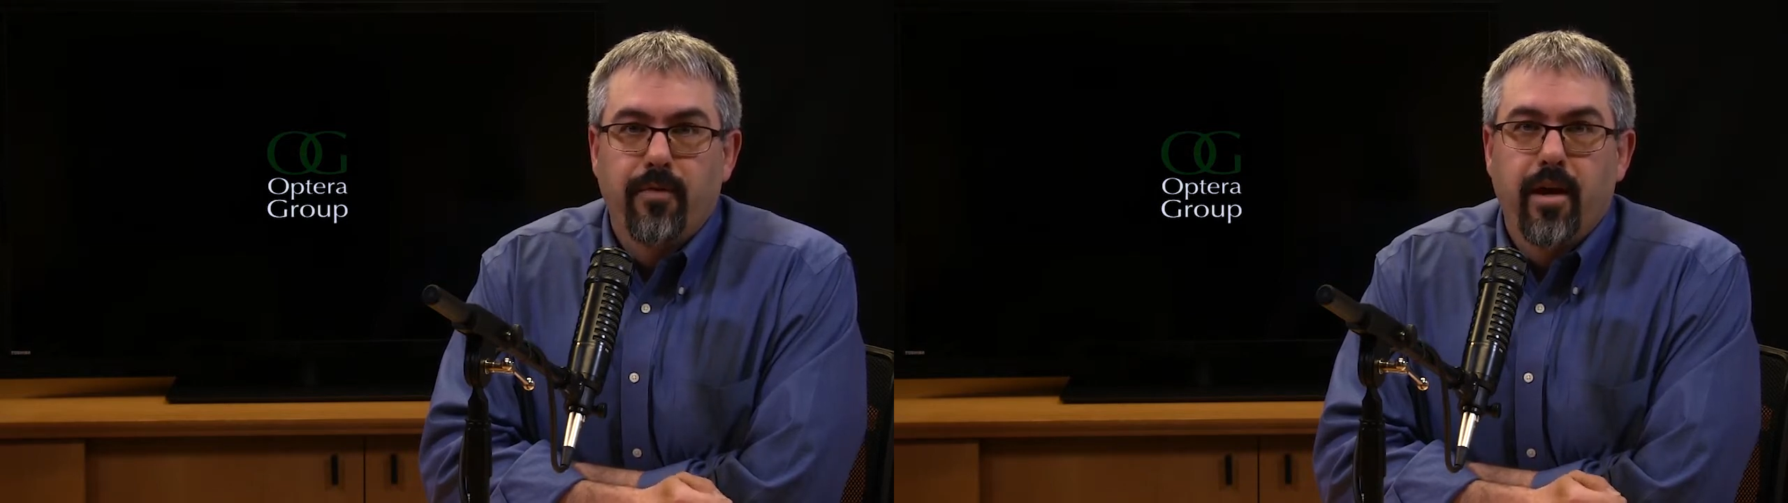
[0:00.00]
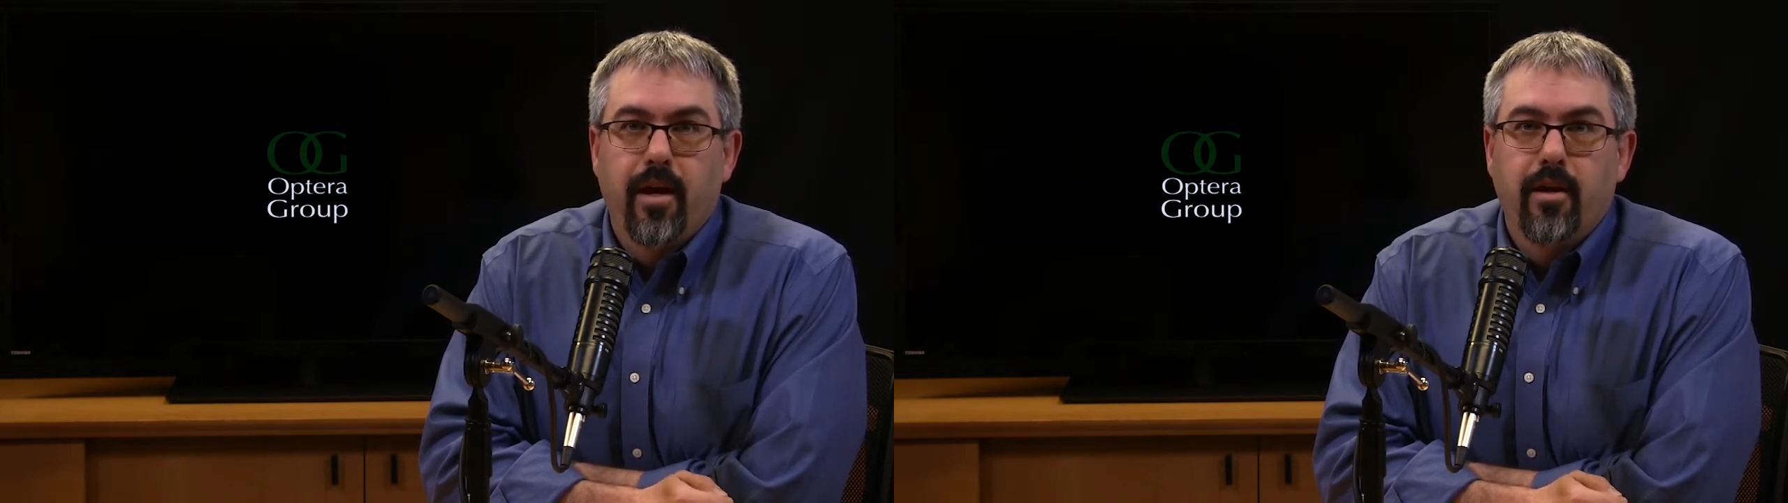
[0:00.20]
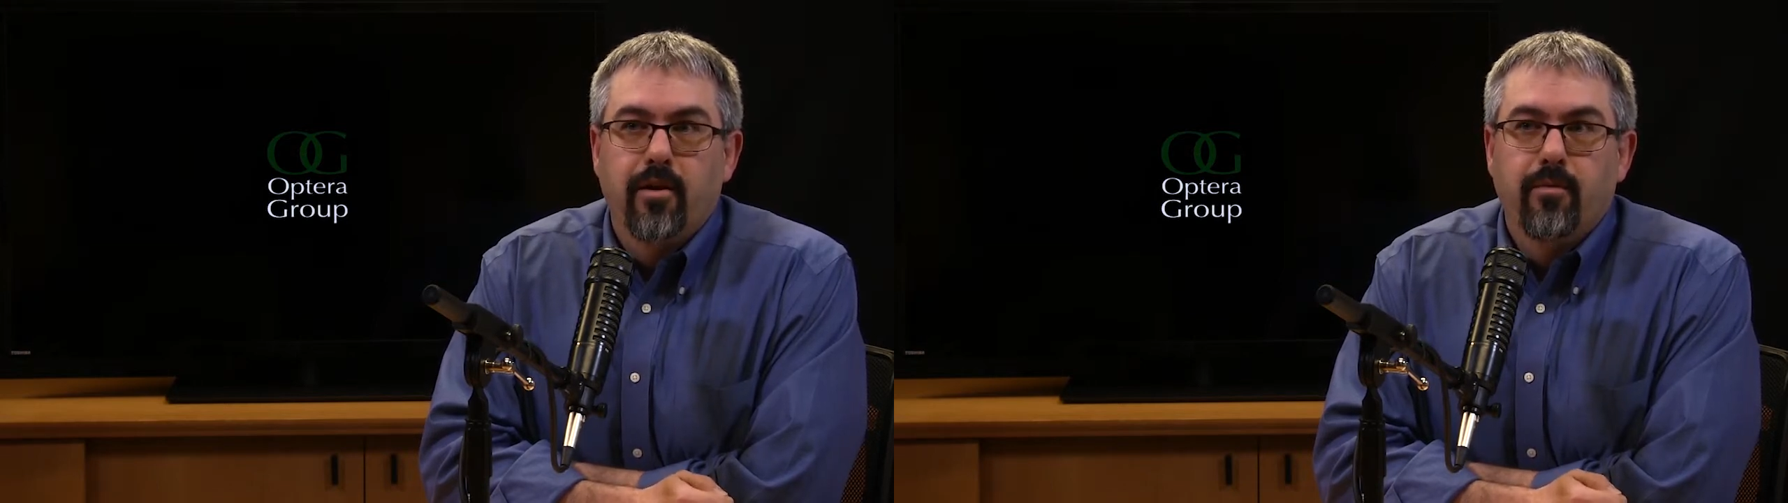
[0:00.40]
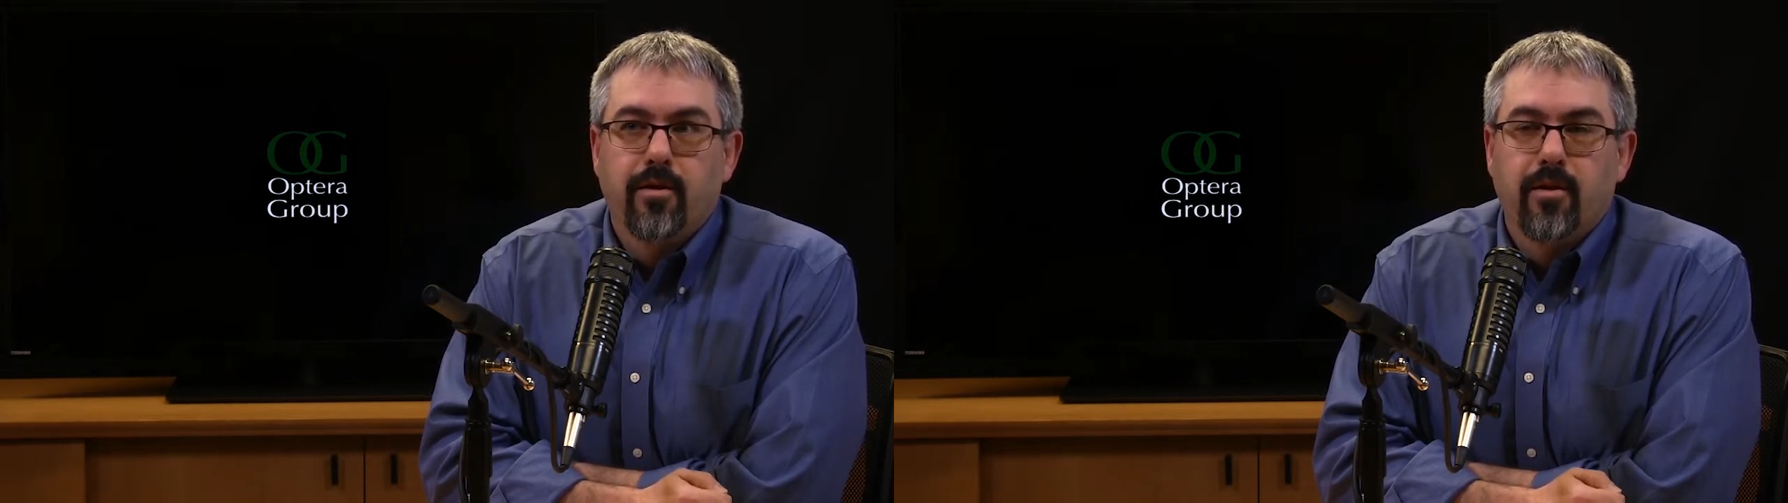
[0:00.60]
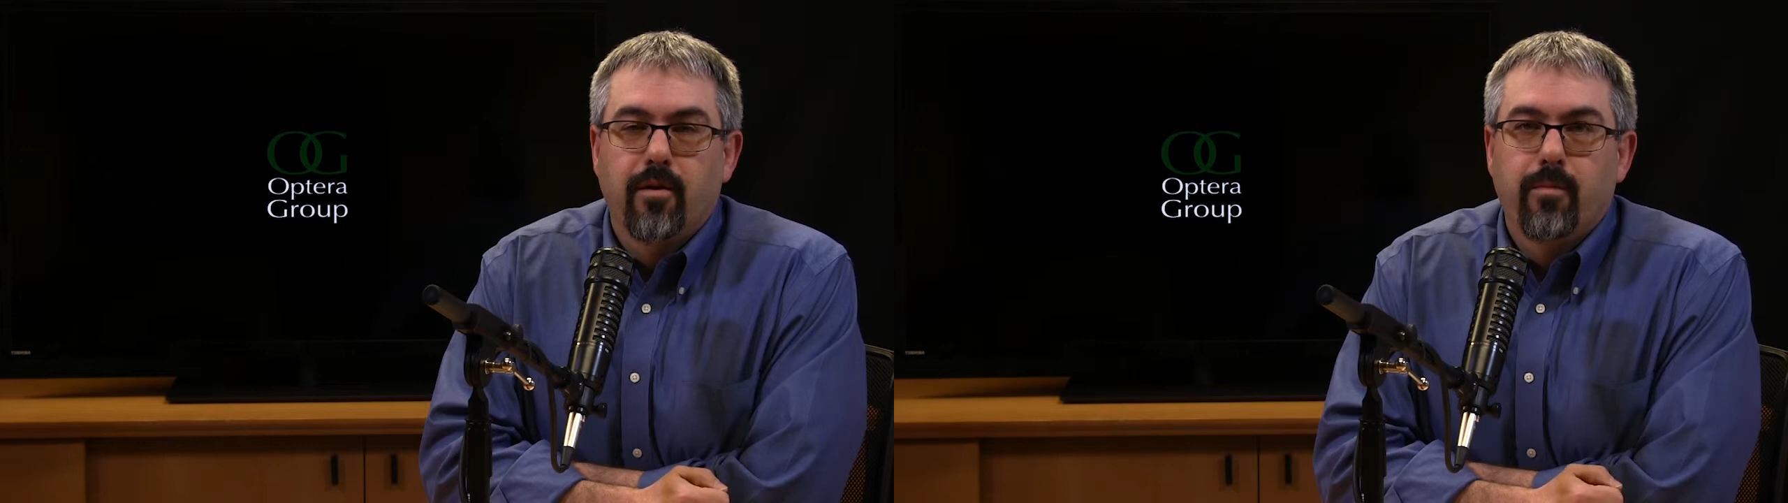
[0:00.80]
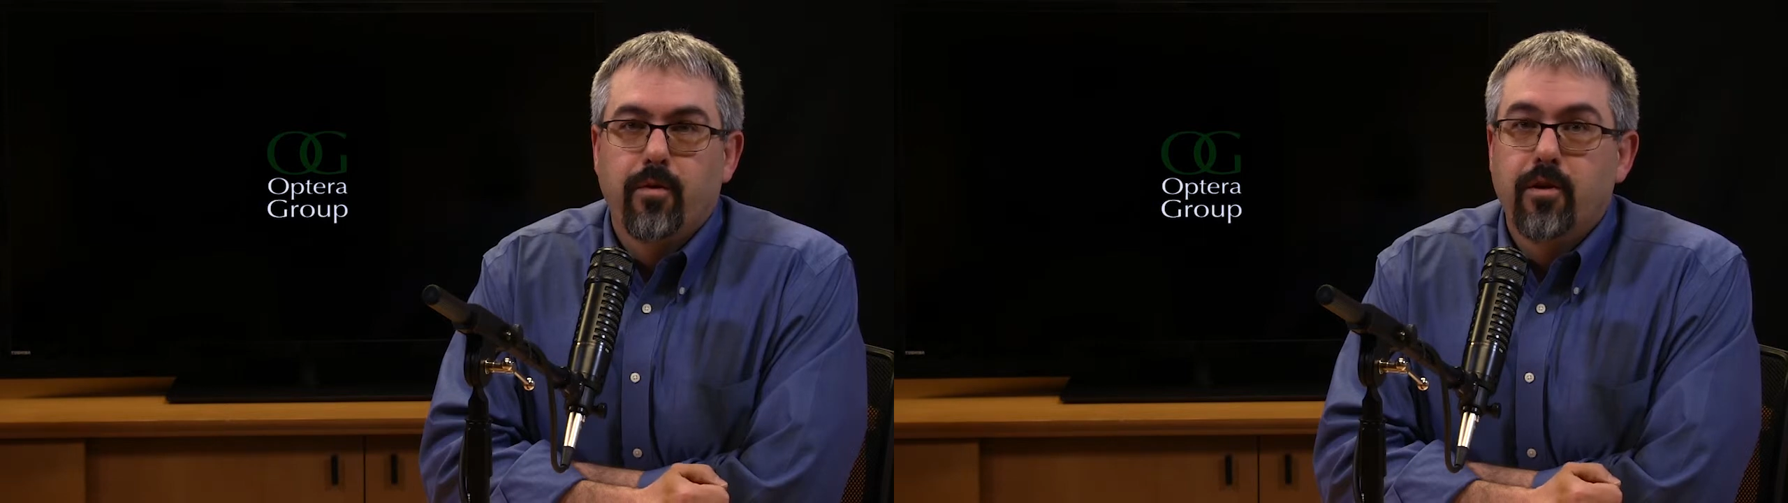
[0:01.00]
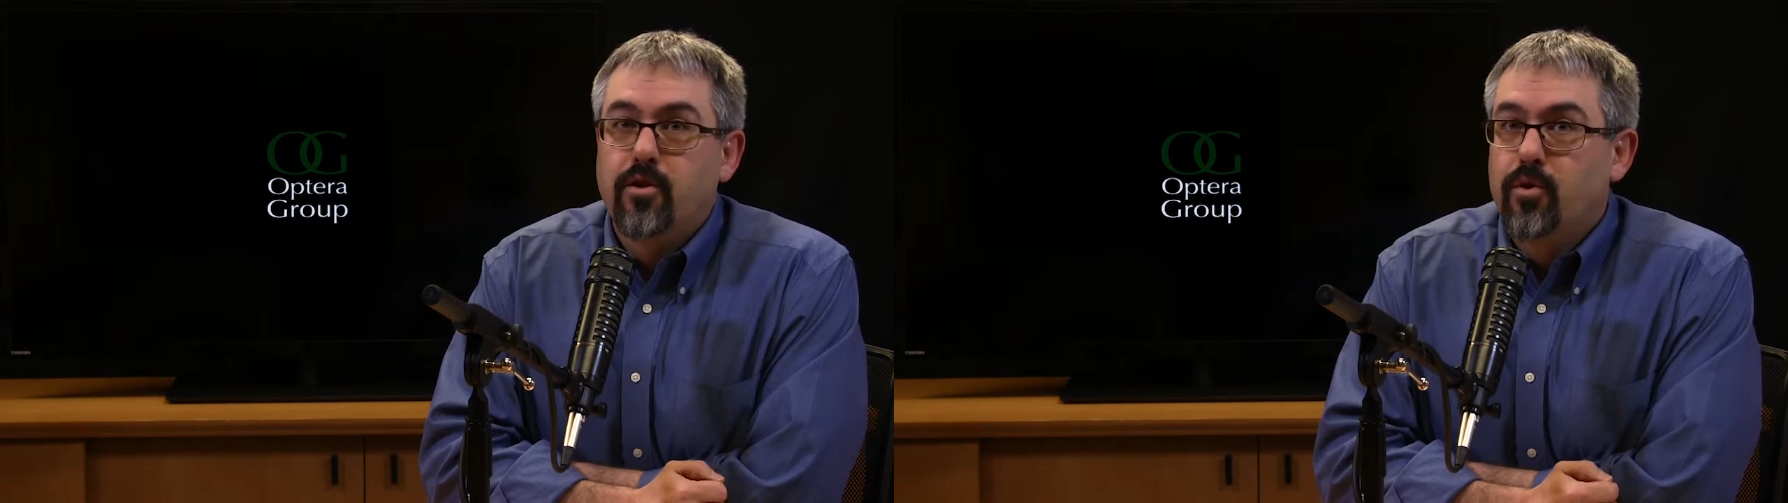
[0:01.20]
And that we start building